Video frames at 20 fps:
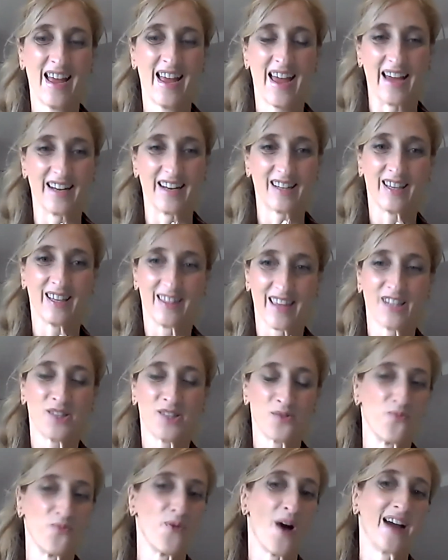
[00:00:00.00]
And I think that's
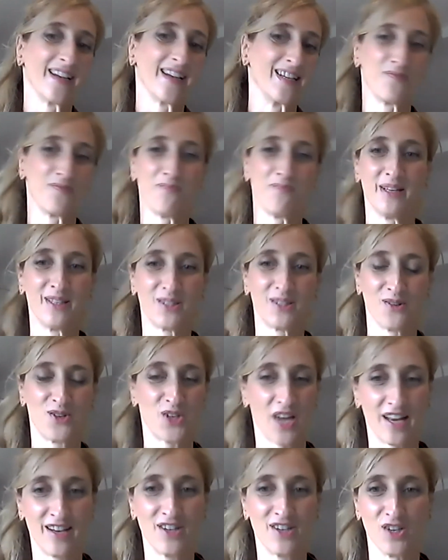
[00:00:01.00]
why it has been so
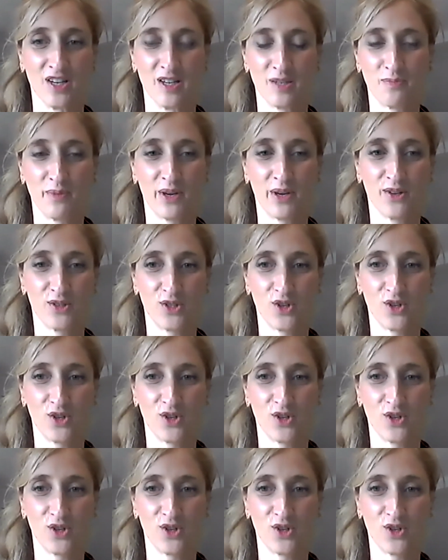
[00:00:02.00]
challenging, is because to